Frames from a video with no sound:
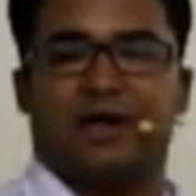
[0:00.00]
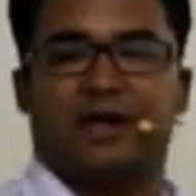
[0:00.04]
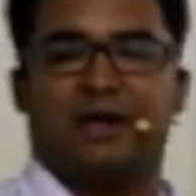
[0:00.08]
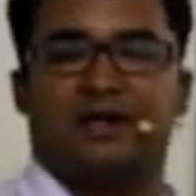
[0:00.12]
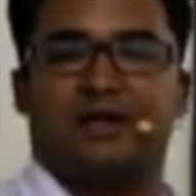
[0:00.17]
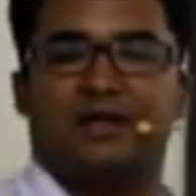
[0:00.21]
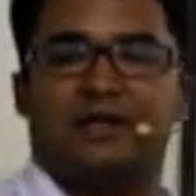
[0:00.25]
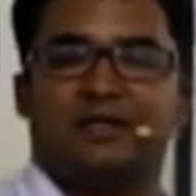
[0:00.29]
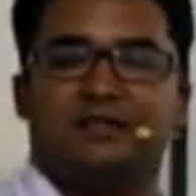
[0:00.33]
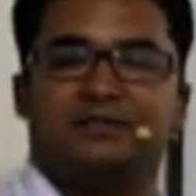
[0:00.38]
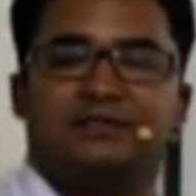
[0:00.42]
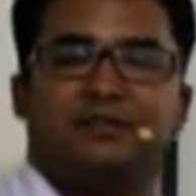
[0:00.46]

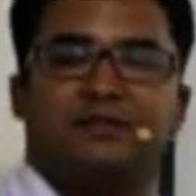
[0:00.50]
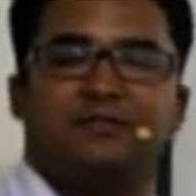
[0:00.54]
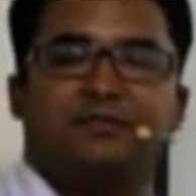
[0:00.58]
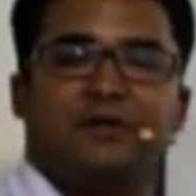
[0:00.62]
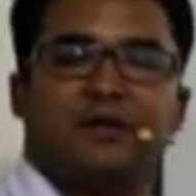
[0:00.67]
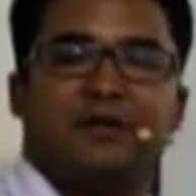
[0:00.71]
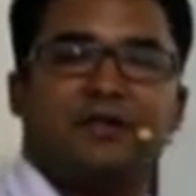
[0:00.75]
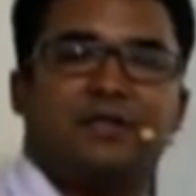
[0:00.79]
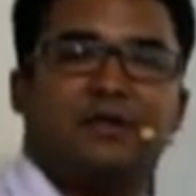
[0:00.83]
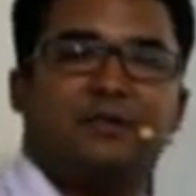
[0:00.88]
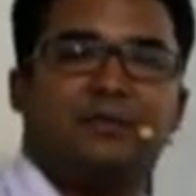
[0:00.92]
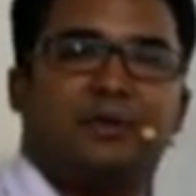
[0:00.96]
analyze the
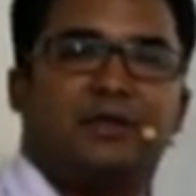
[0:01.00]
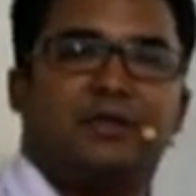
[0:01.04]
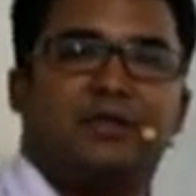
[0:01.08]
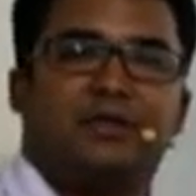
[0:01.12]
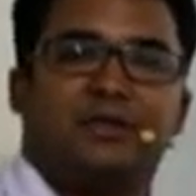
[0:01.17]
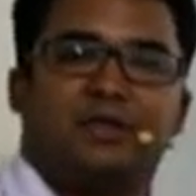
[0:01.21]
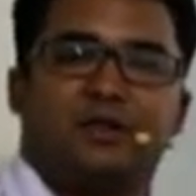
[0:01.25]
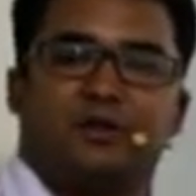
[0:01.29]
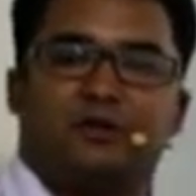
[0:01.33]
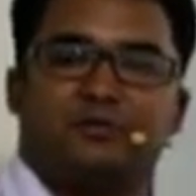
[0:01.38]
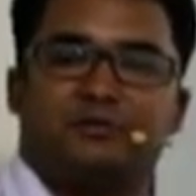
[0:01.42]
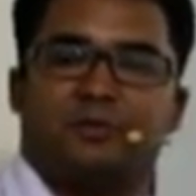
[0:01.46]

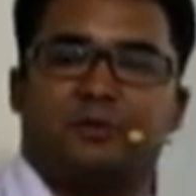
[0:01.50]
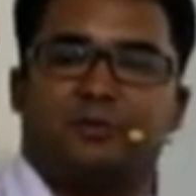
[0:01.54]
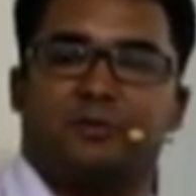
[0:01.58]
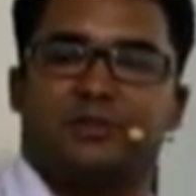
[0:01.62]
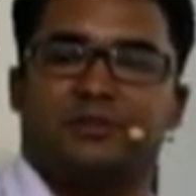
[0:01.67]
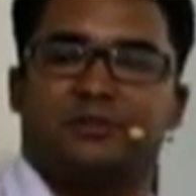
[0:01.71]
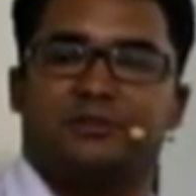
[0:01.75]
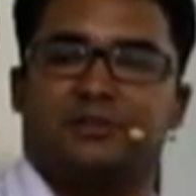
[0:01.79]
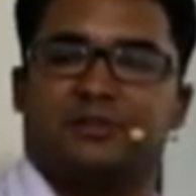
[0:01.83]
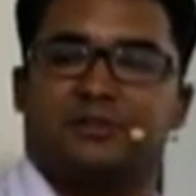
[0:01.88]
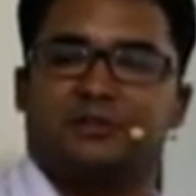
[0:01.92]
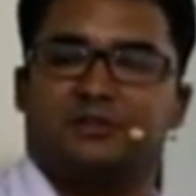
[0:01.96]
fundamental of the
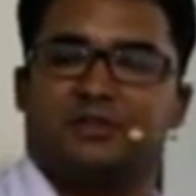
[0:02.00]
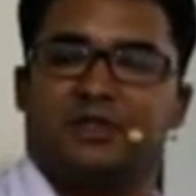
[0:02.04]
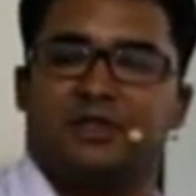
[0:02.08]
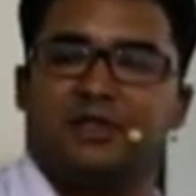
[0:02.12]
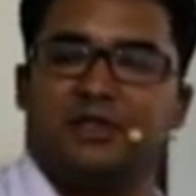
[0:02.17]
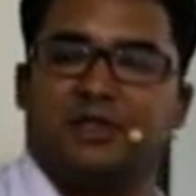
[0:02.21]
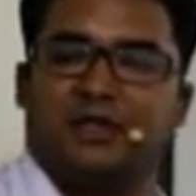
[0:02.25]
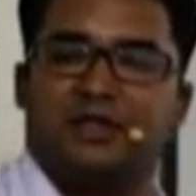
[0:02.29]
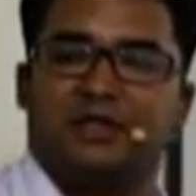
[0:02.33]
business.